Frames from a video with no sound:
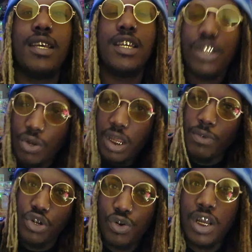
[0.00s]
It's gonna
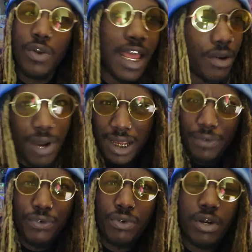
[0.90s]
leave a trail like
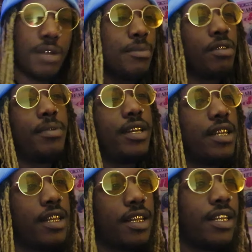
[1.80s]
rocket fuel. Come on, man.